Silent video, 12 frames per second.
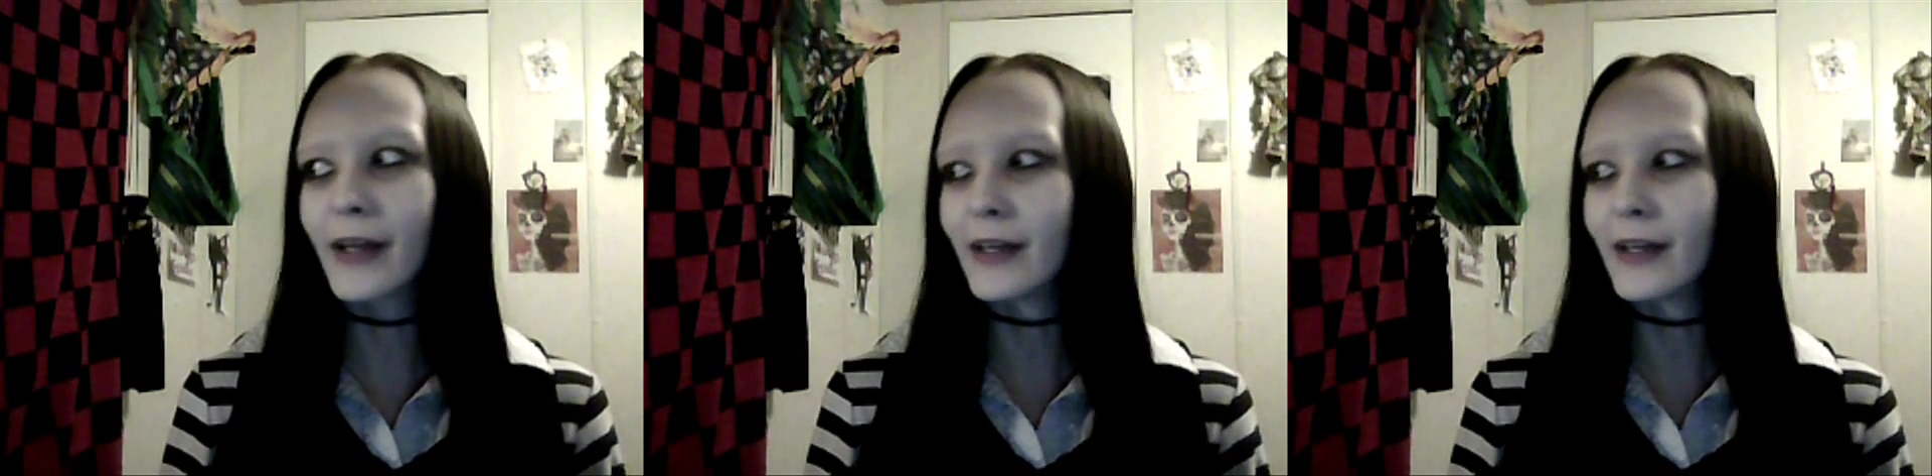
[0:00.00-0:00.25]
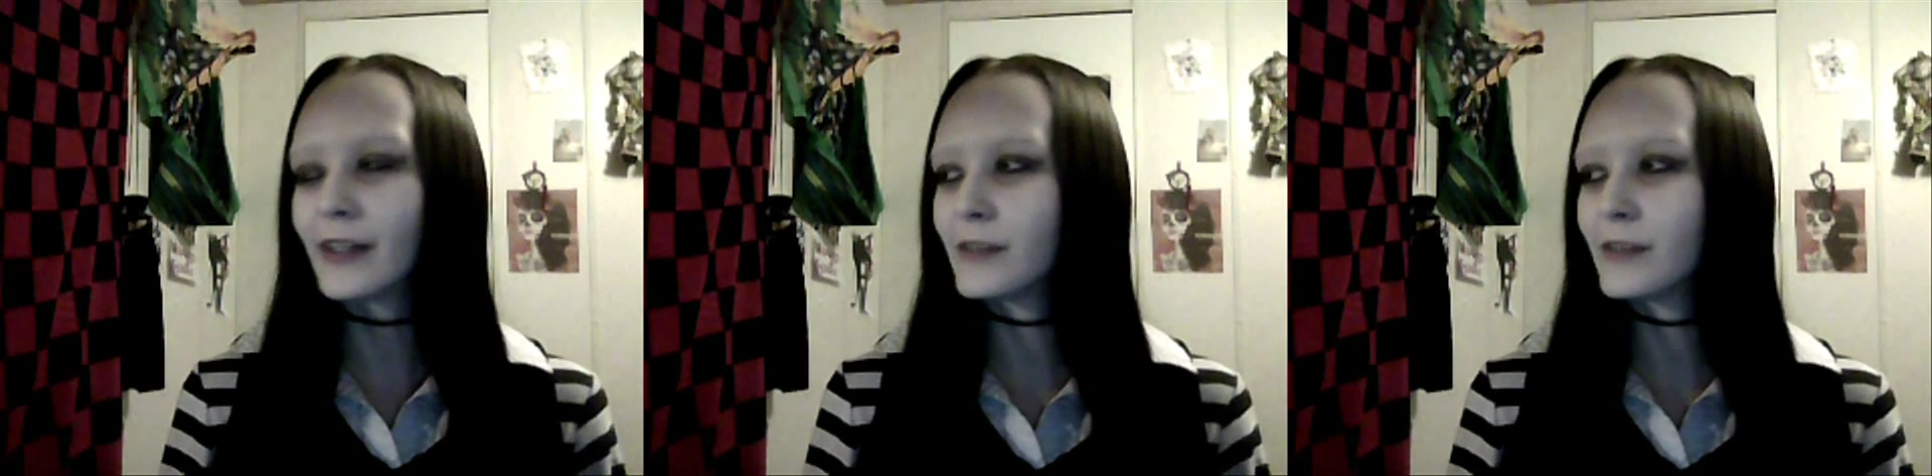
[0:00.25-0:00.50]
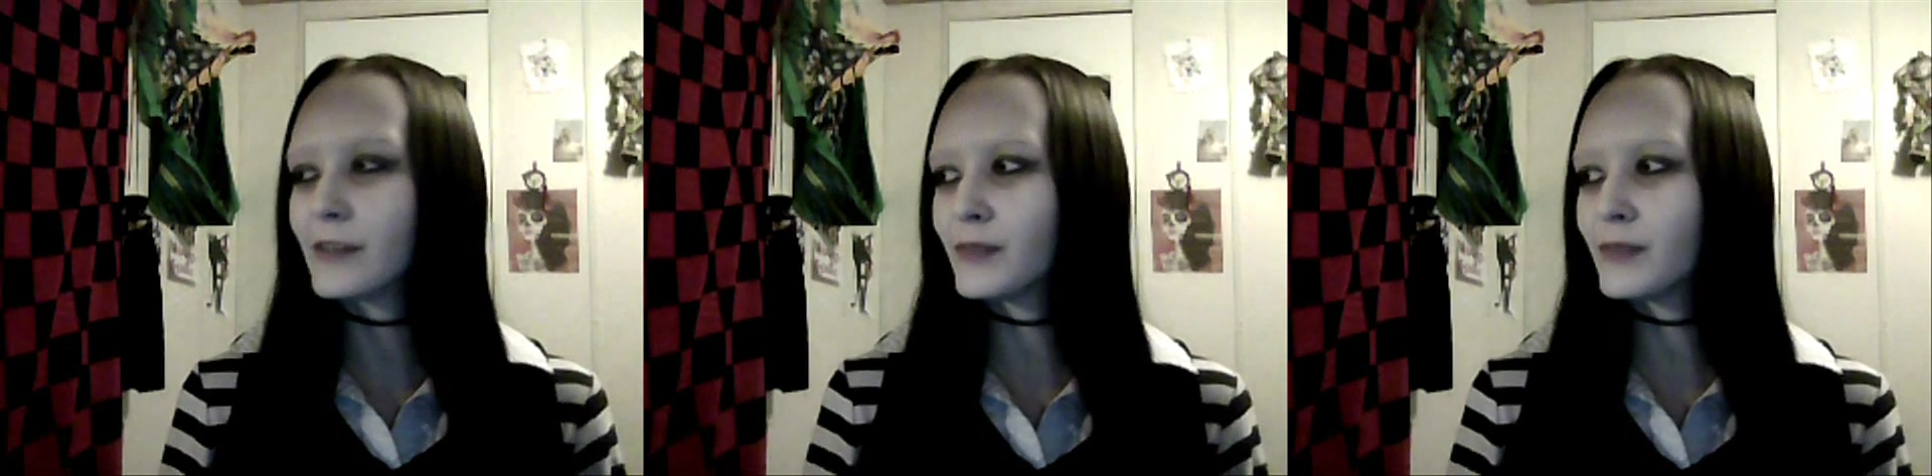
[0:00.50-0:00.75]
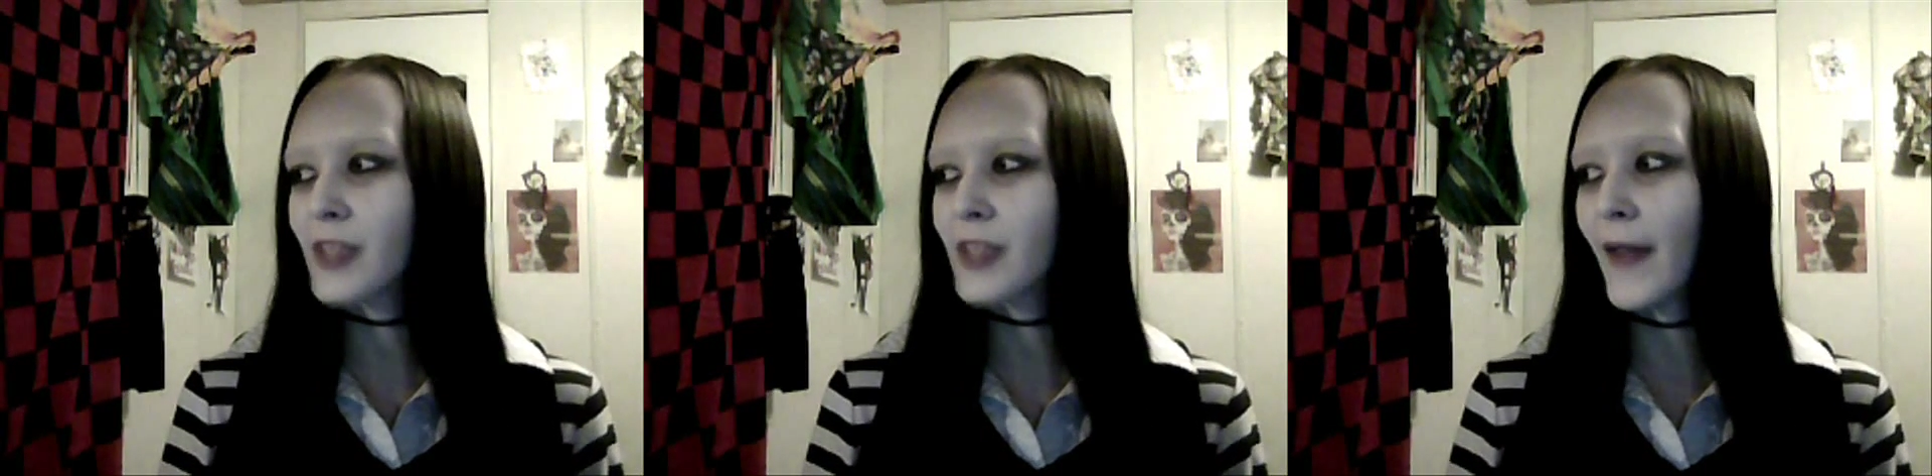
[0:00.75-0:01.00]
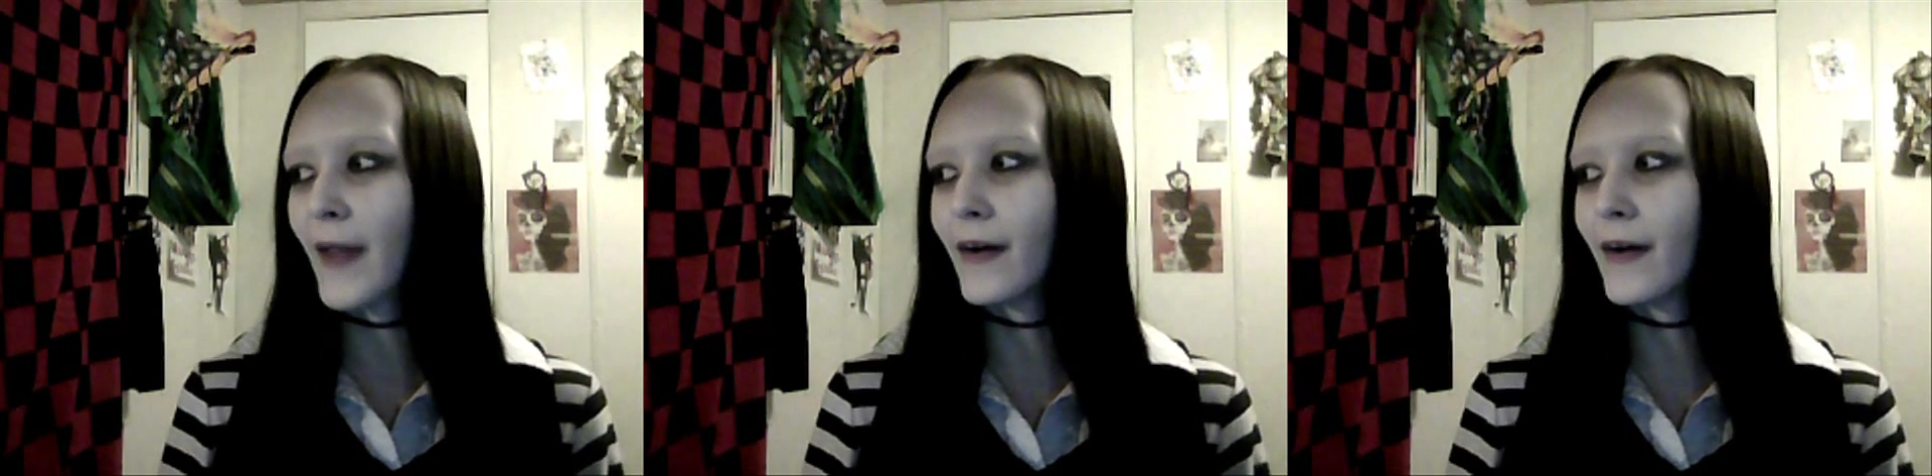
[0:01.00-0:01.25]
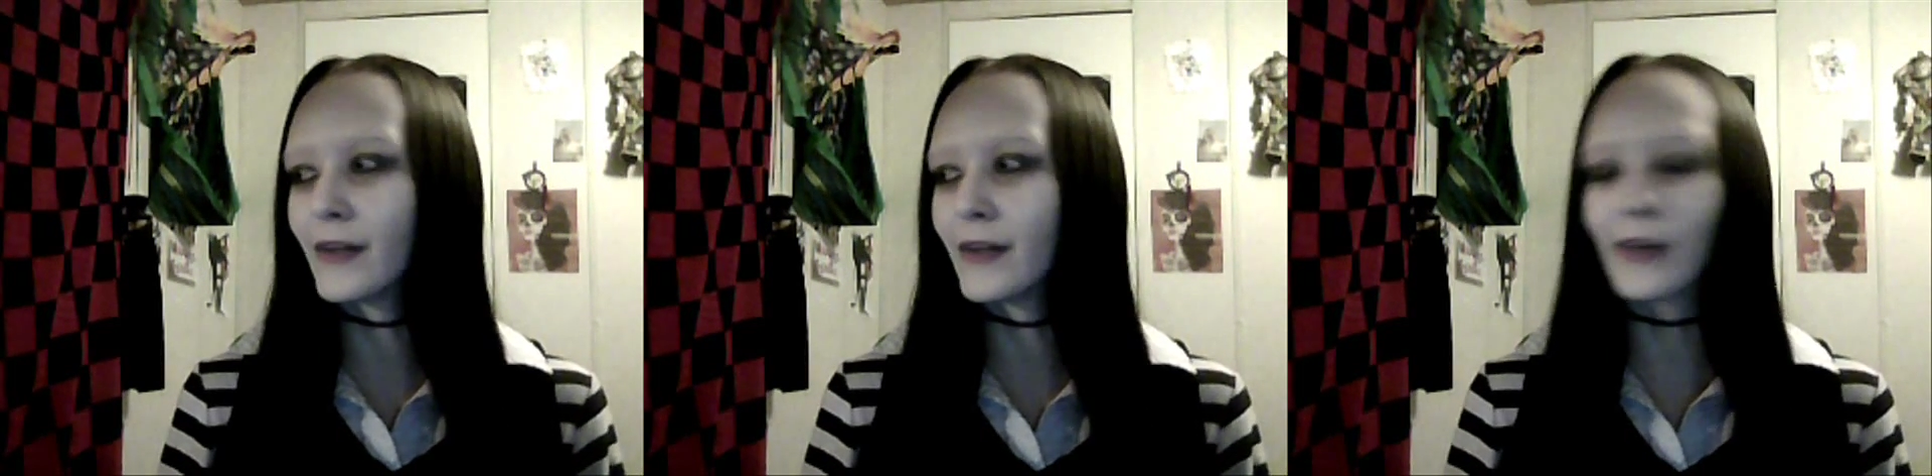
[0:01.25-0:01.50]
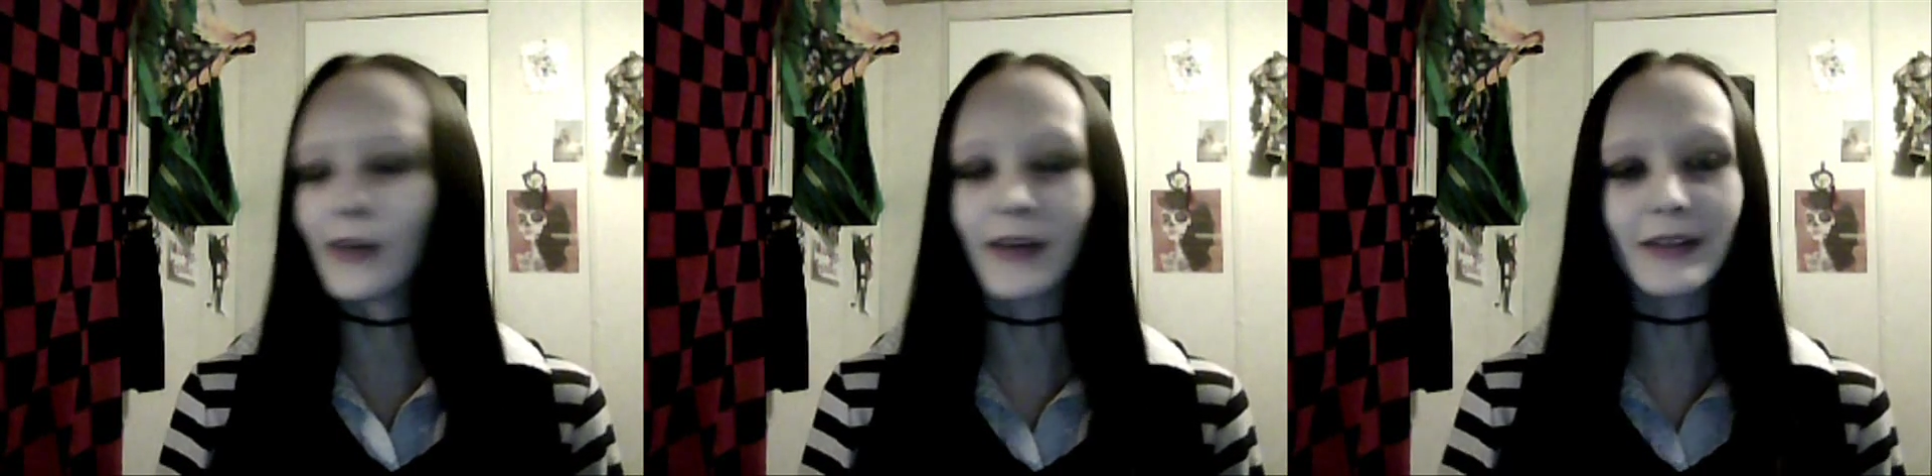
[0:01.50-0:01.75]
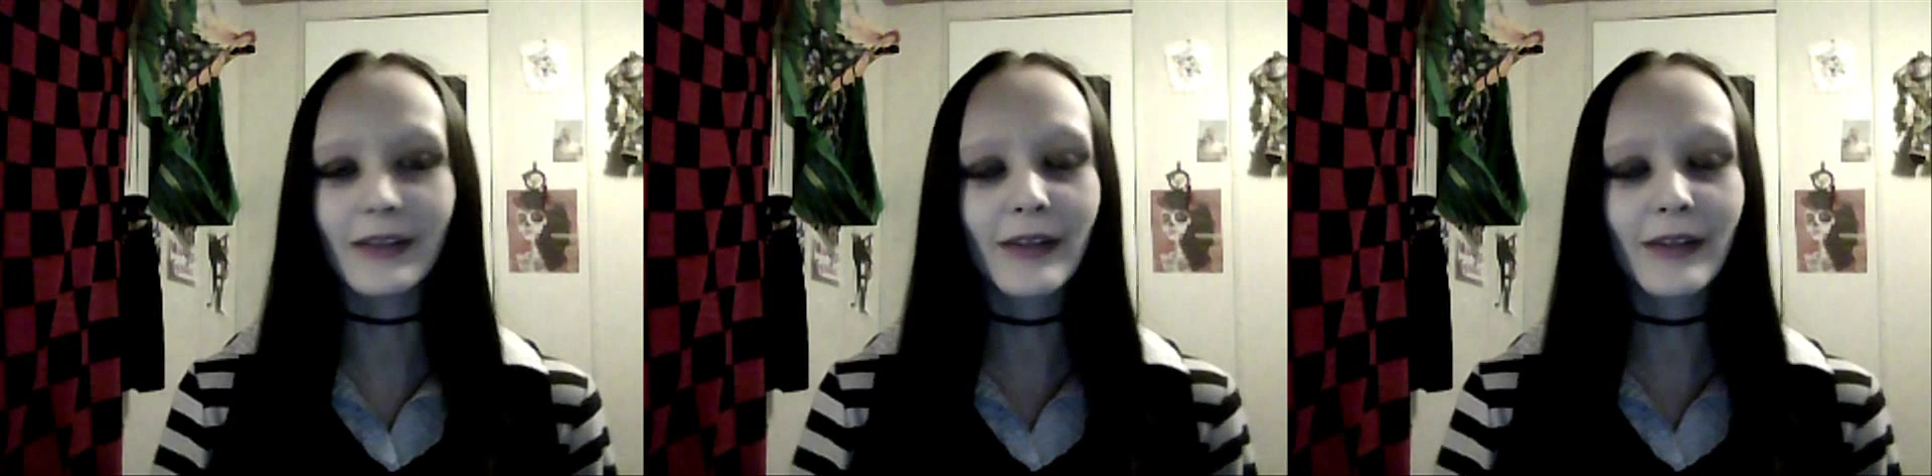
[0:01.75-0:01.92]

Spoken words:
of take on that